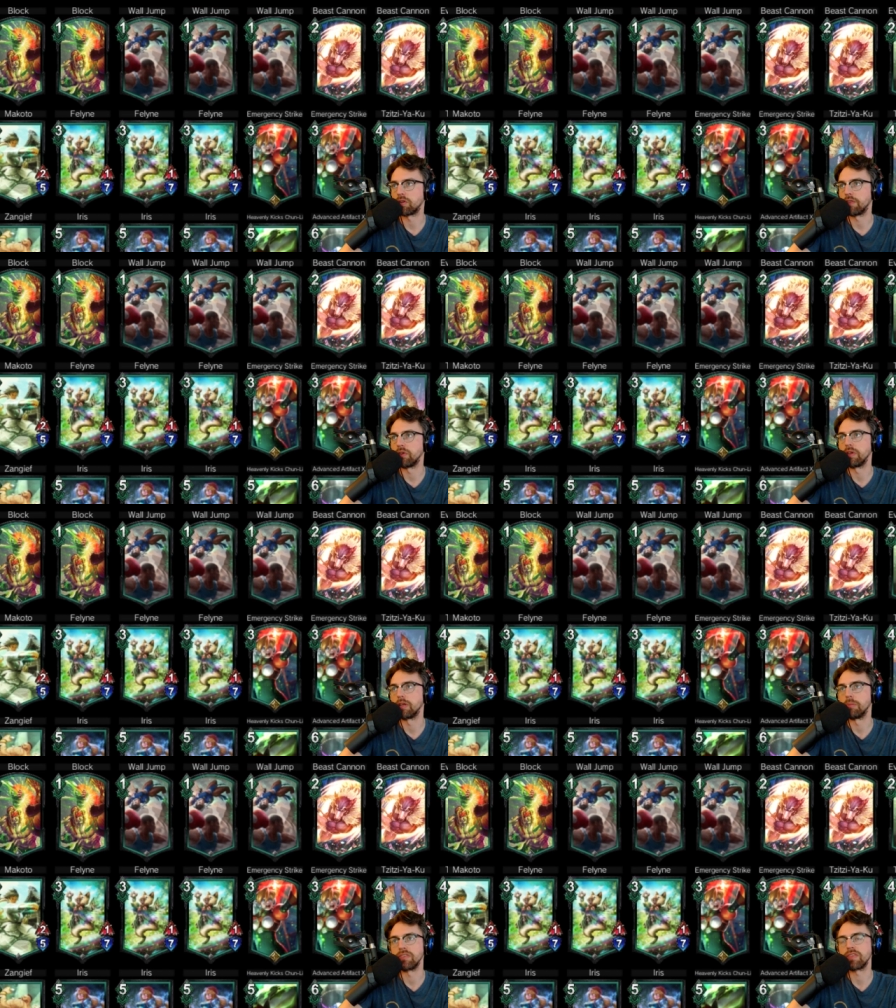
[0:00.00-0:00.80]
if you can
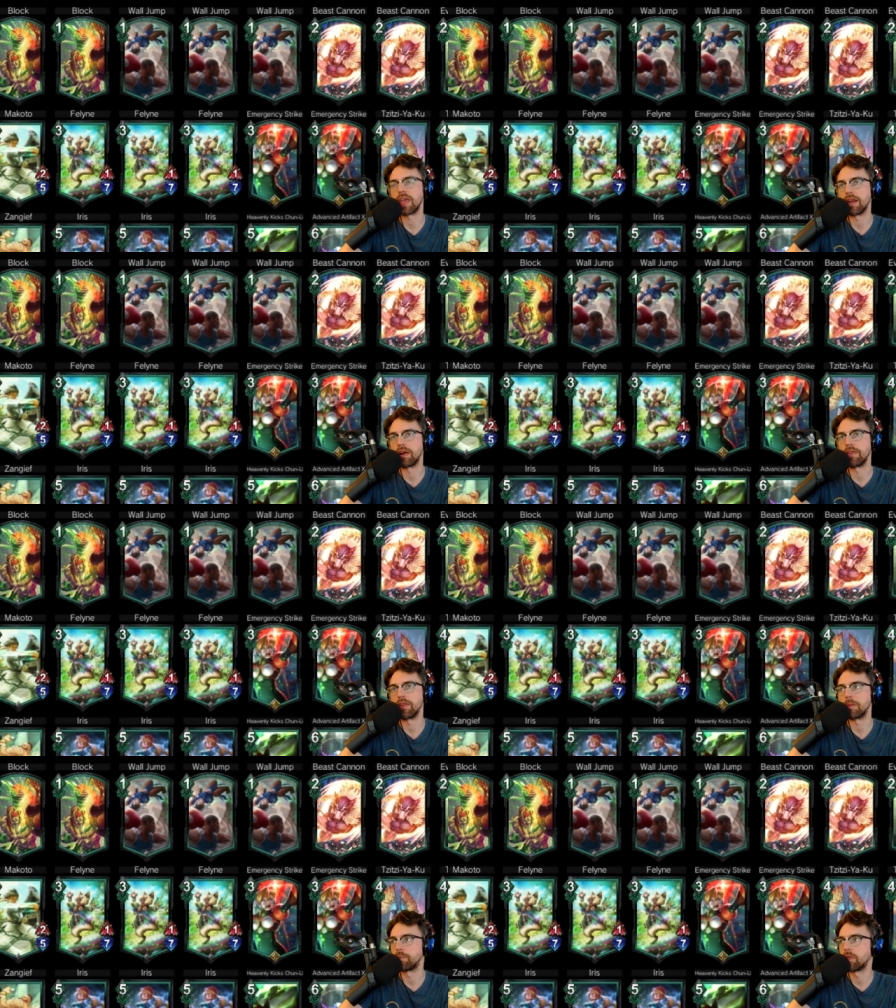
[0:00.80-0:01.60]
get a Beast Cannon on
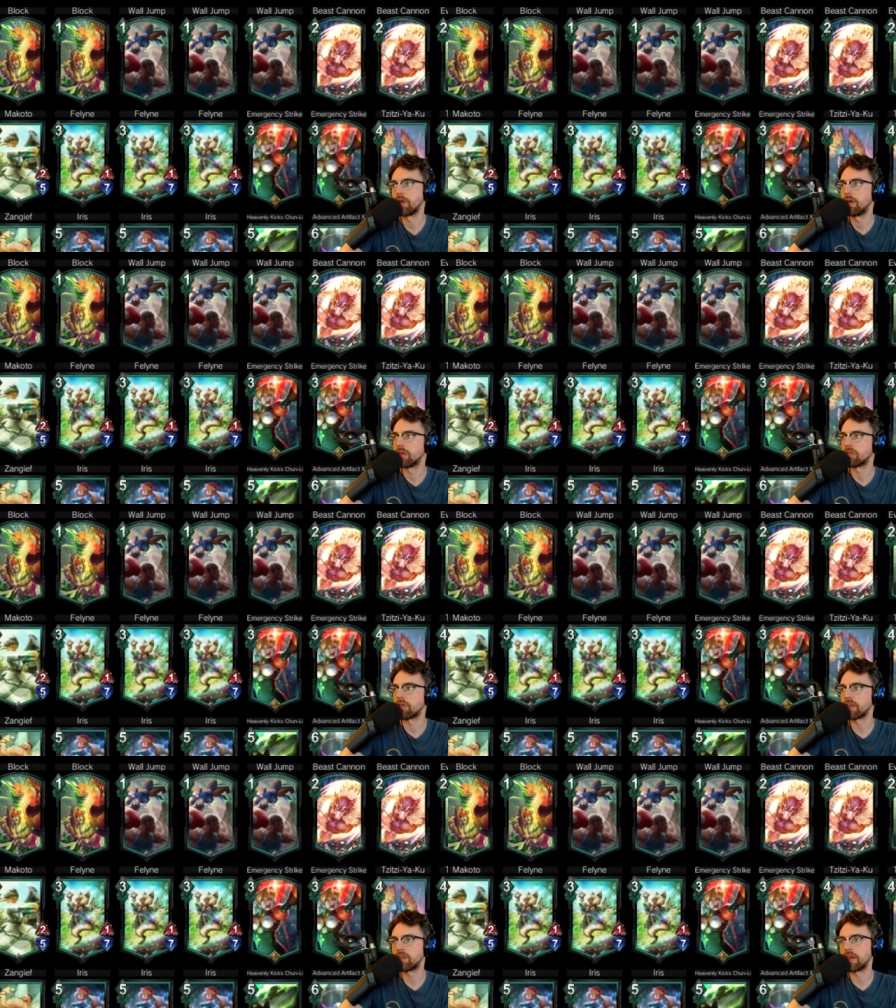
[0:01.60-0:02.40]
there. So
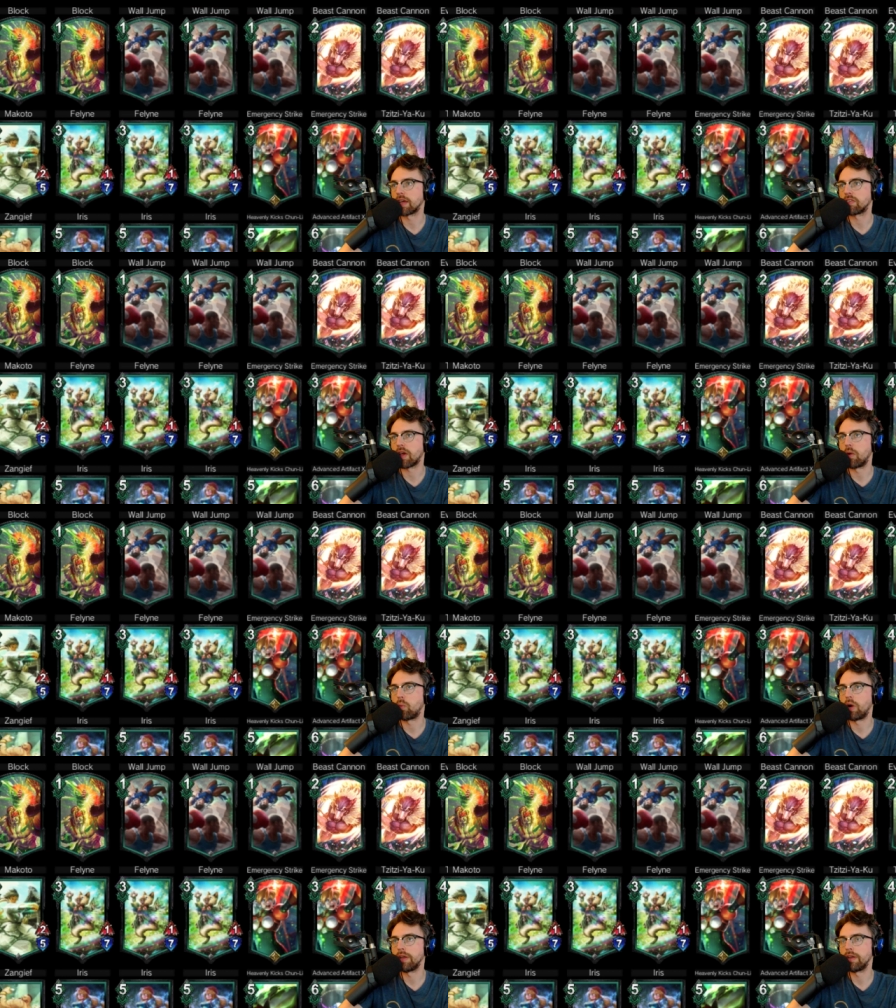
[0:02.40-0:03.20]
that's the deck. It's got
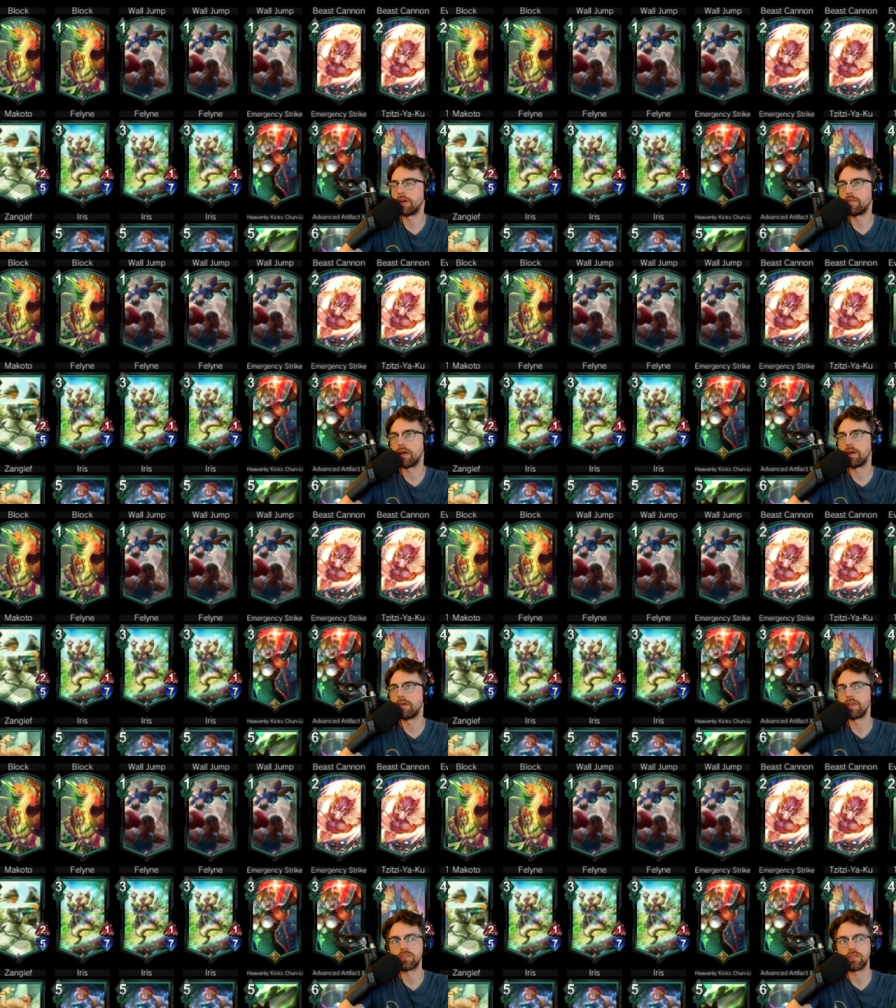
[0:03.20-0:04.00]
one evasive